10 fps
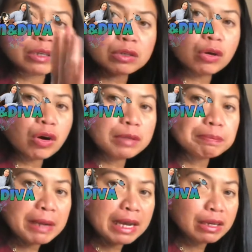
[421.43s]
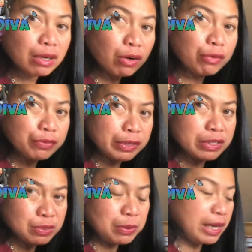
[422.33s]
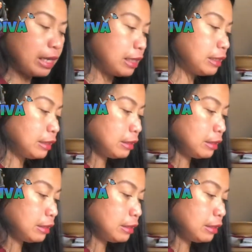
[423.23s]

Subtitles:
golf bag cover as well.